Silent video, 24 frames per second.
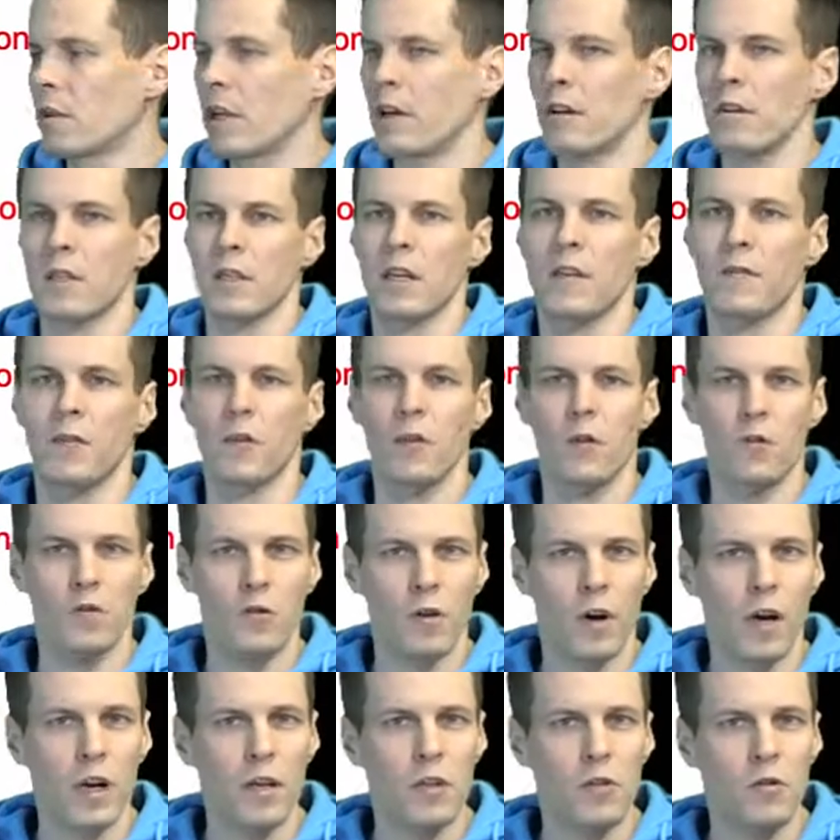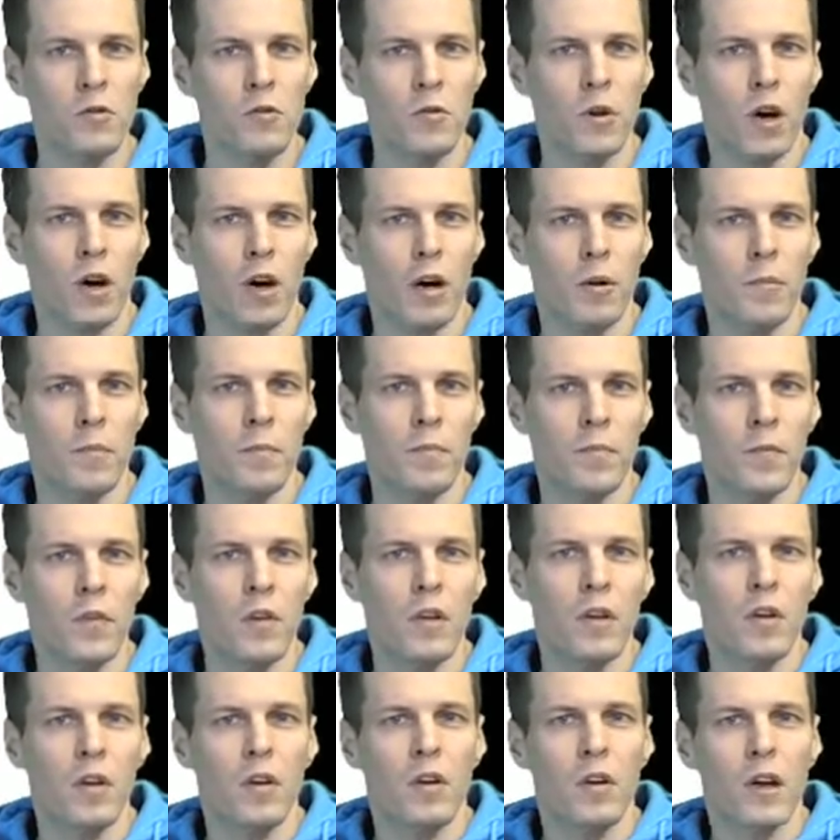if you try to
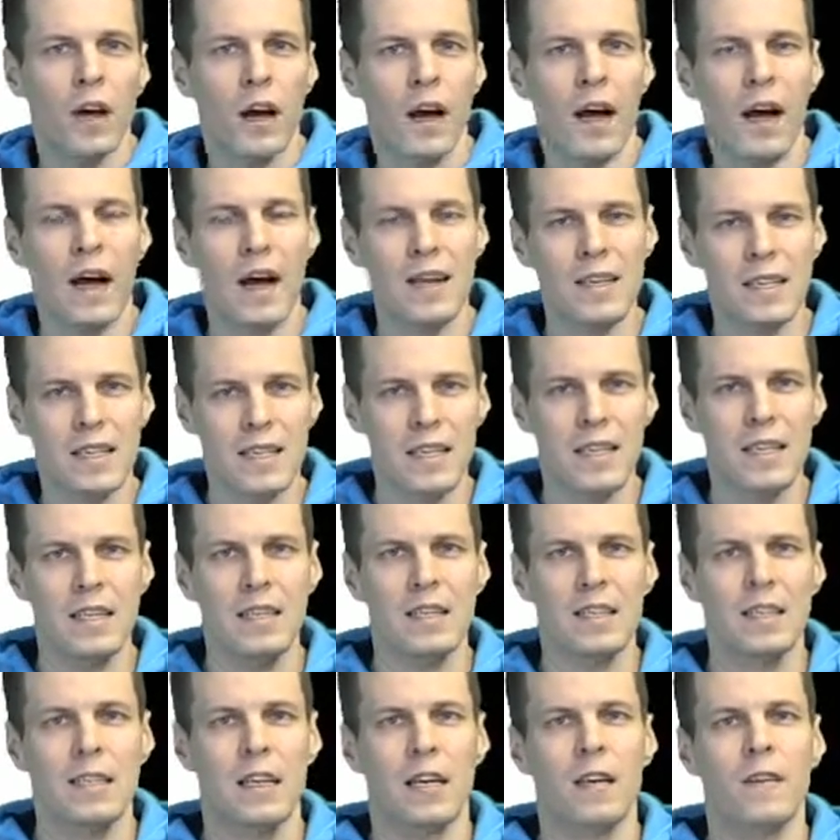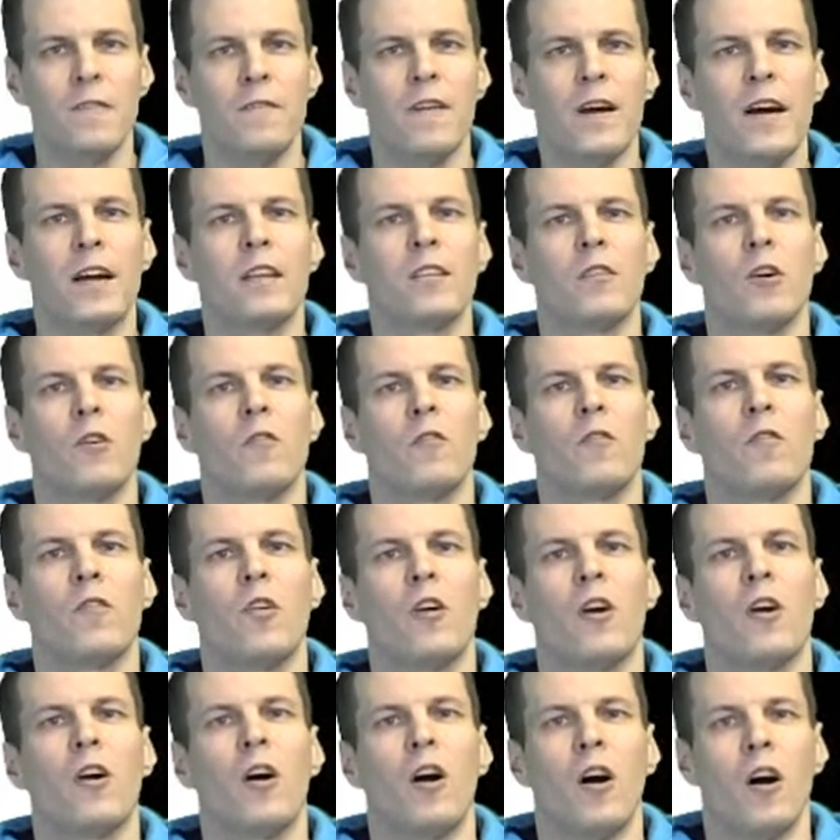assess the effect of
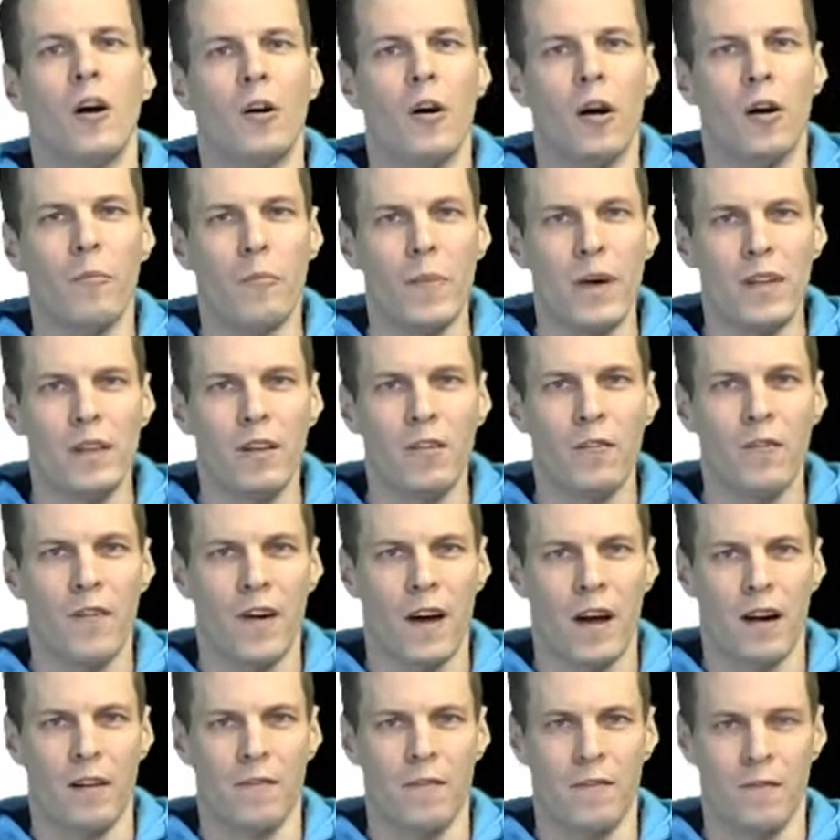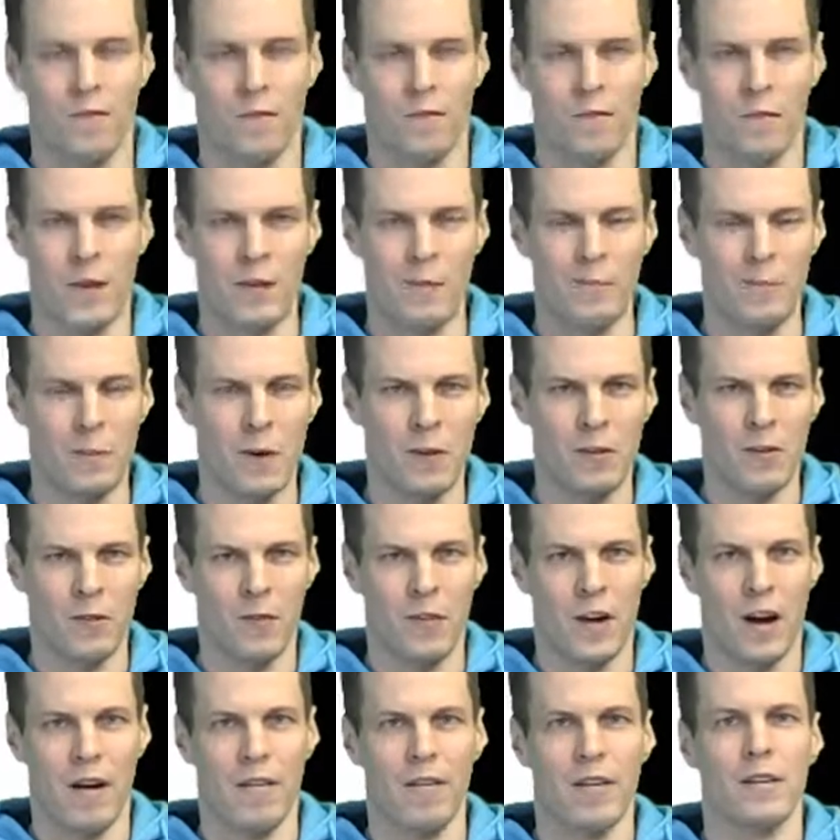a method
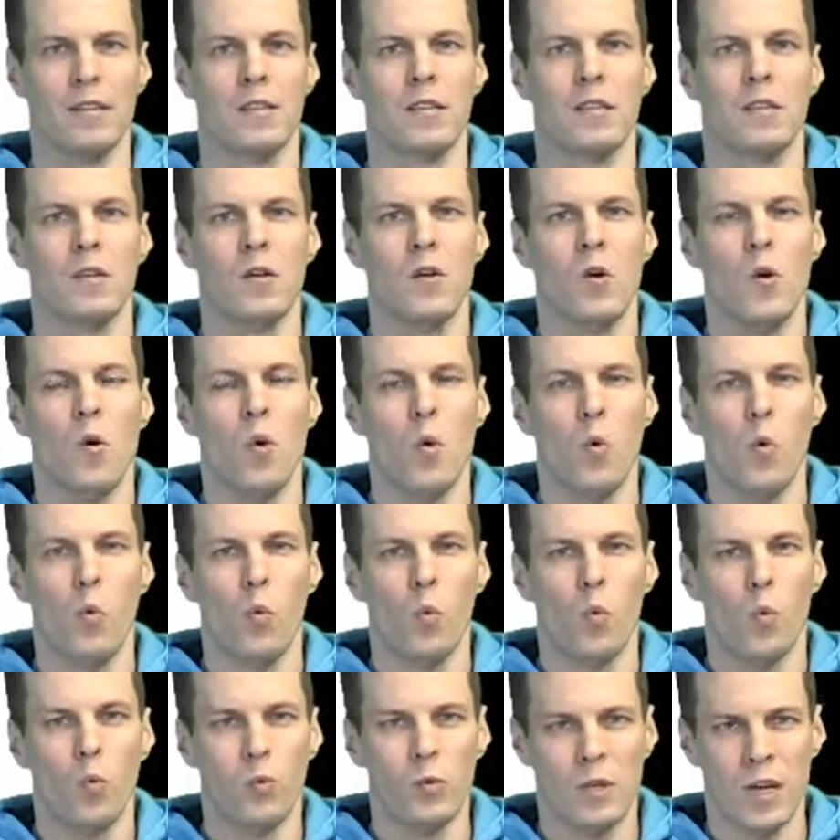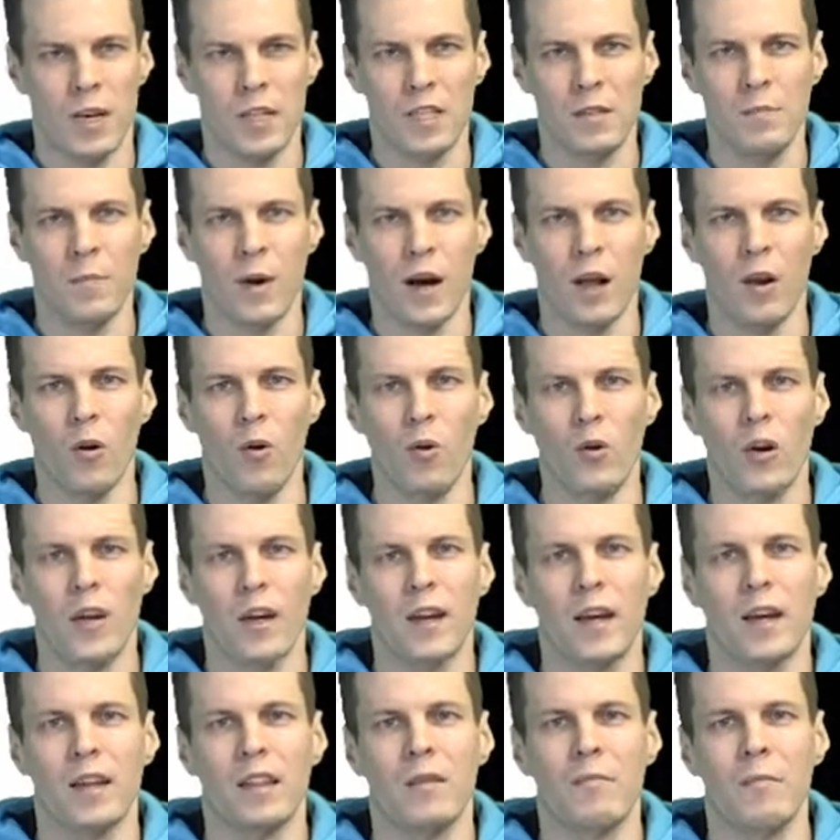variance just by looking
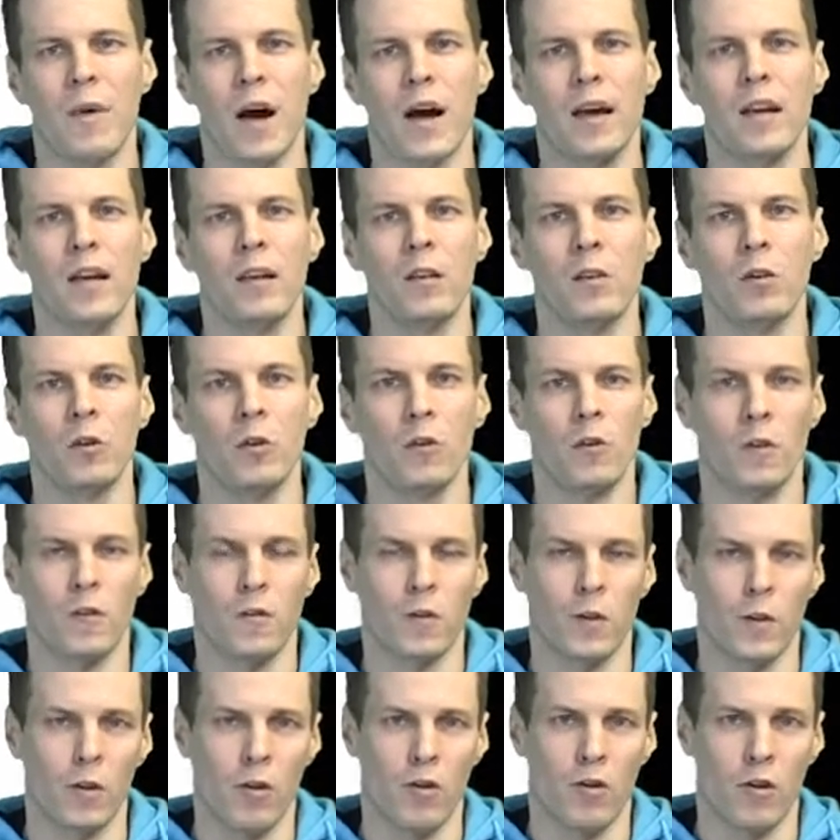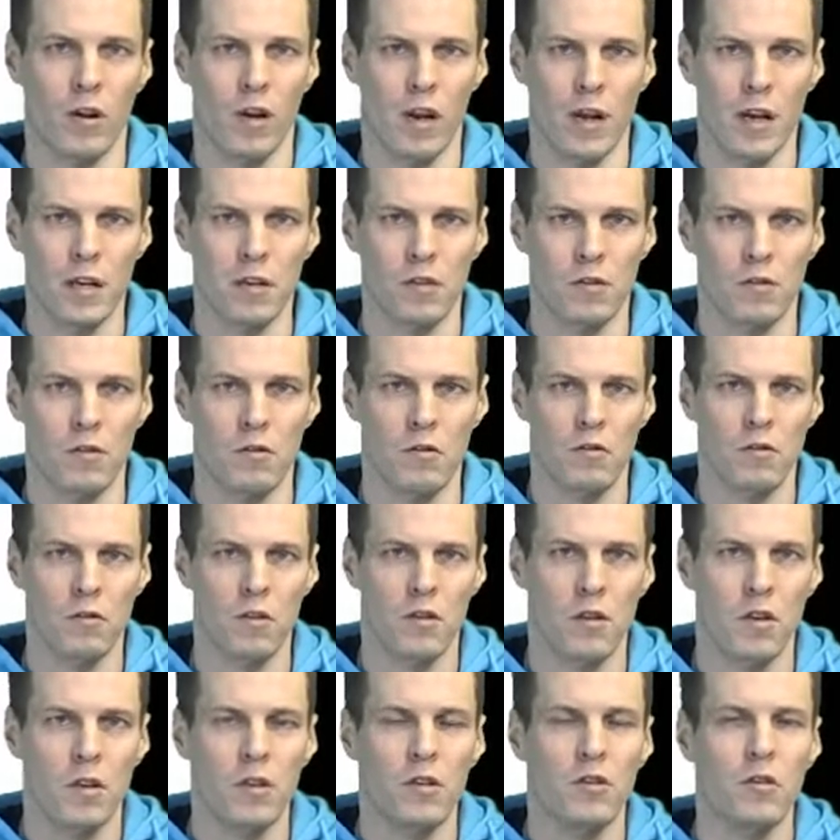at the magnitude of the correlations,
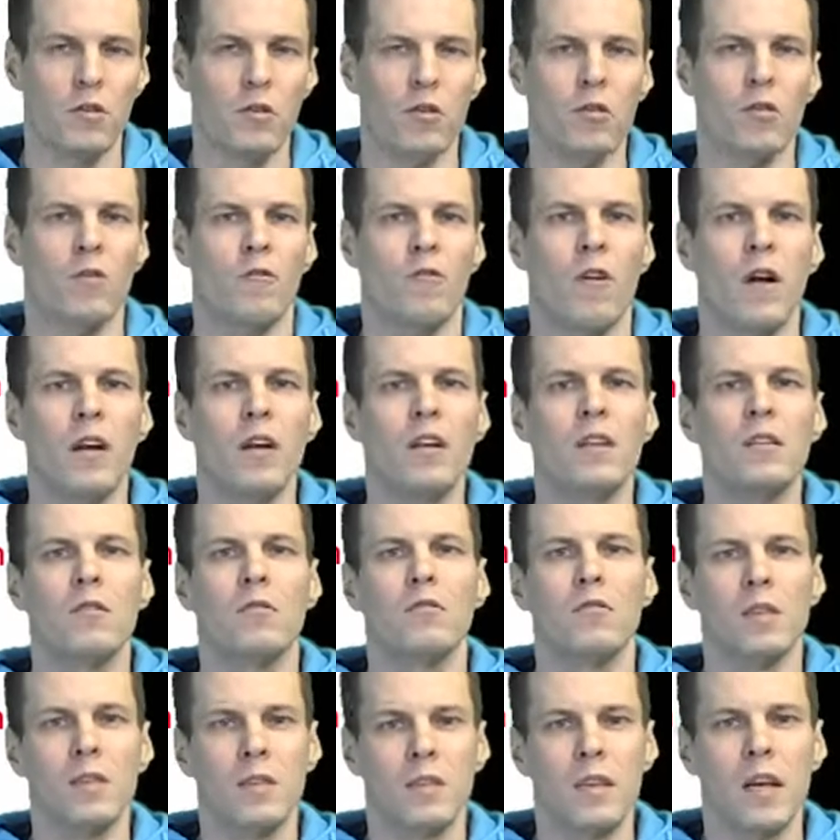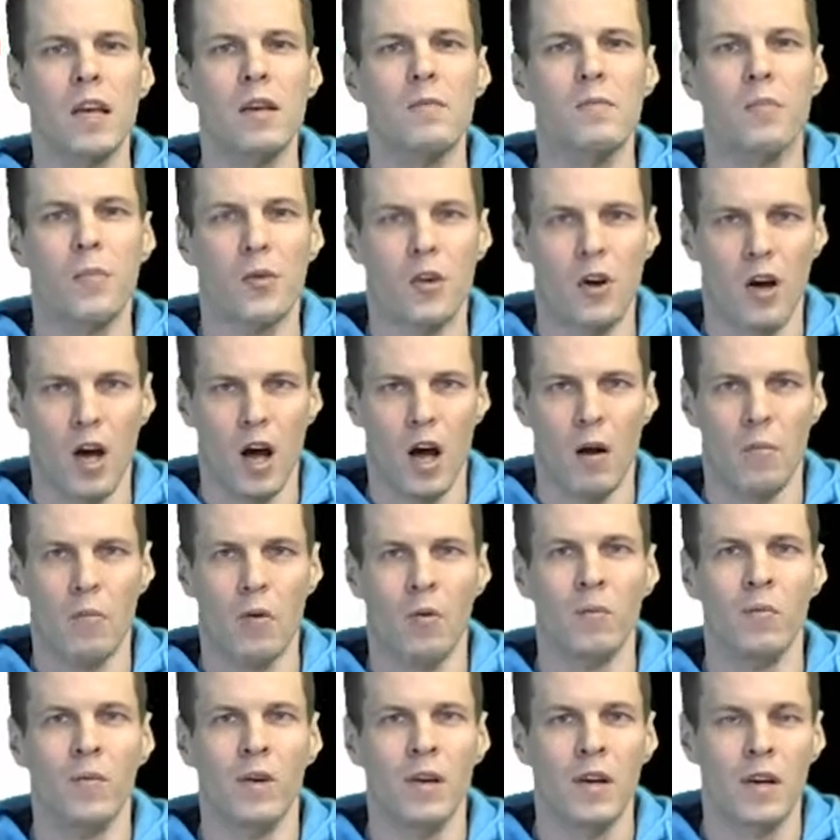you'll run into the same
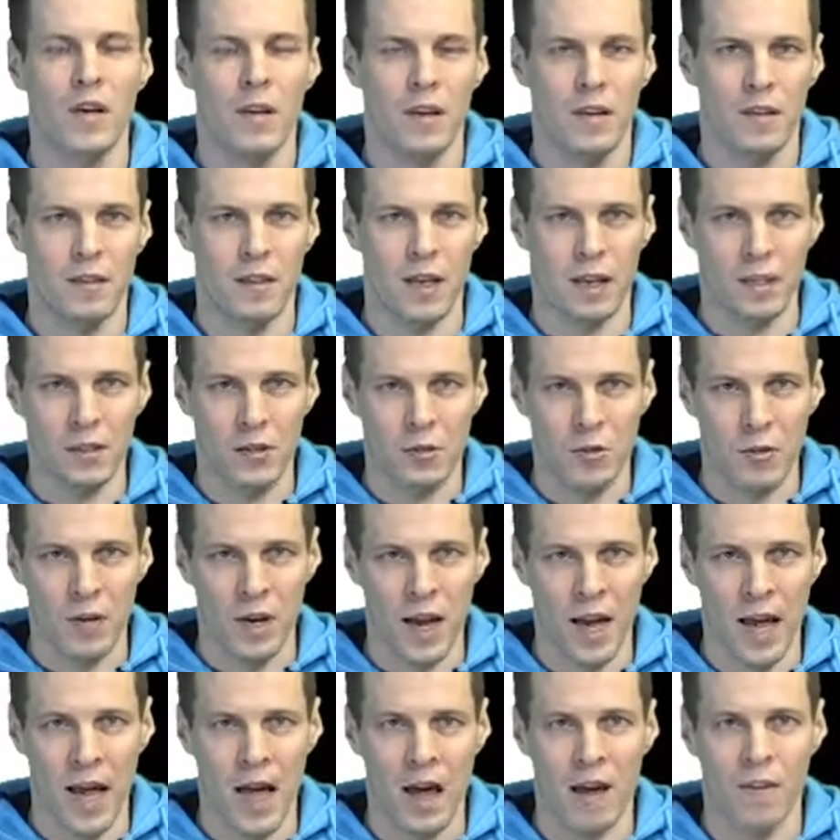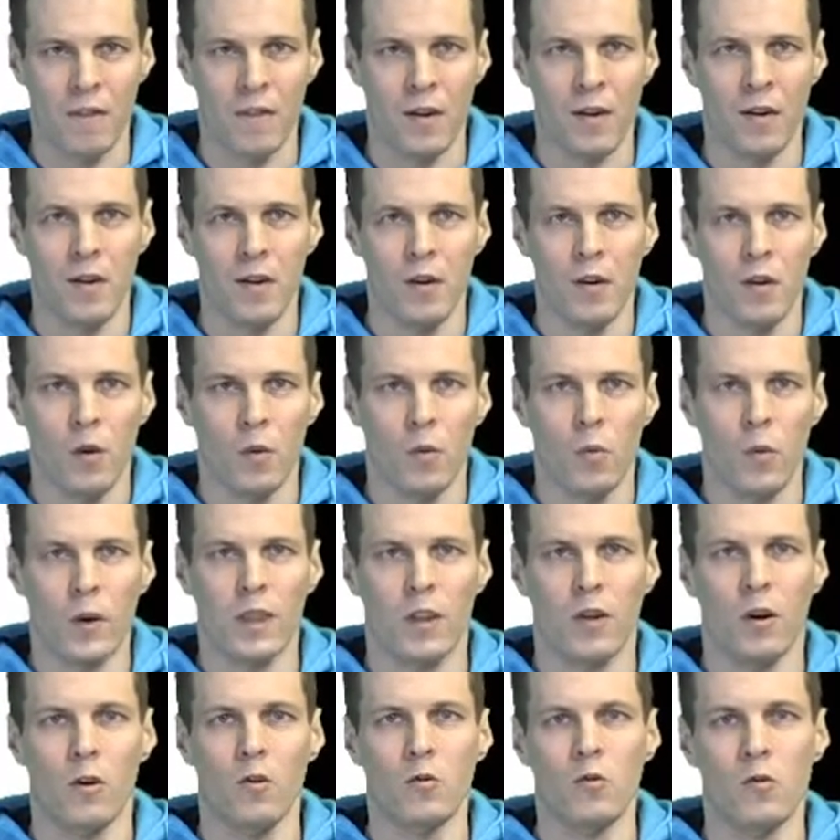problem that you have with
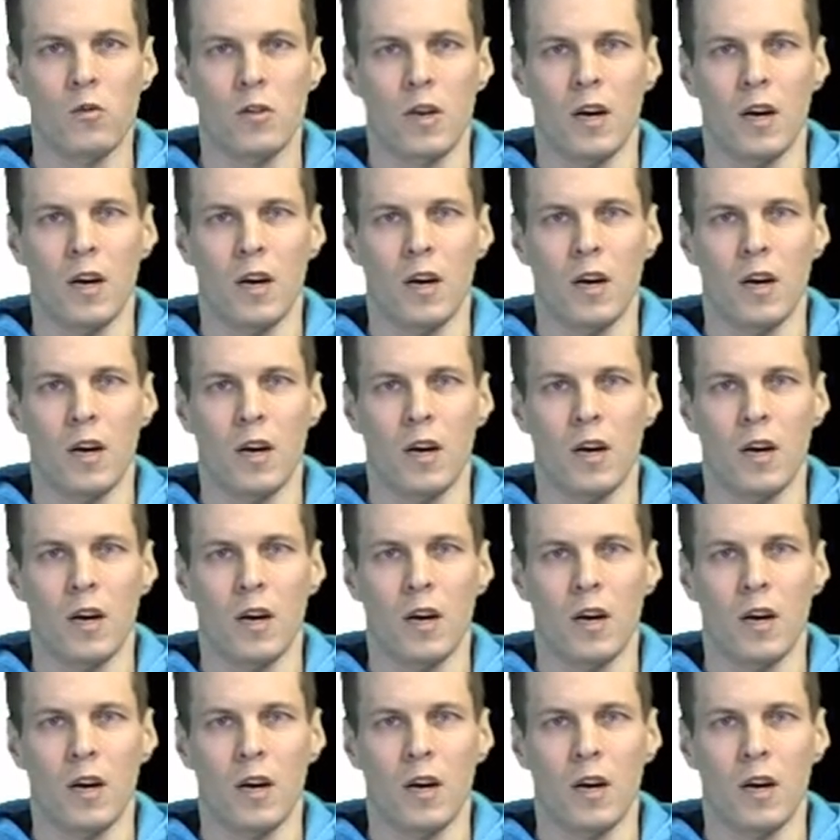those